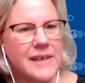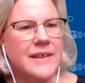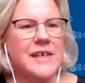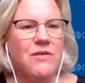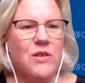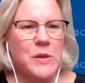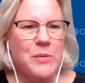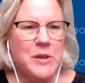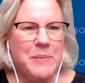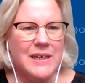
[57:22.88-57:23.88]
Thanks for those
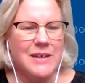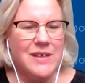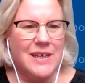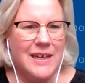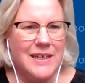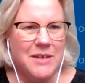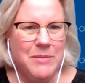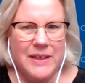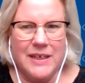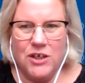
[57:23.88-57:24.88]
perspectives. And
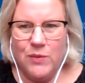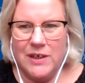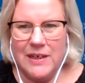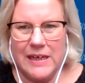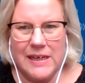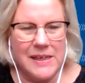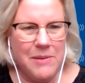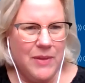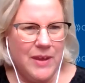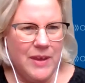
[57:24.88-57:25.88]
Timothy, do you want to add
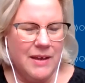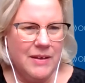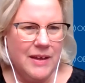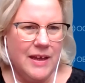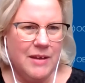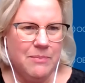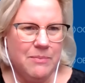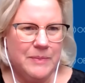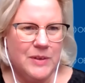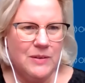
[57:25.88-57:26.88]
something
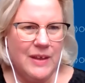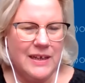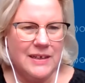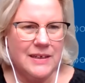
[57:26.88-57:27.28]
to that?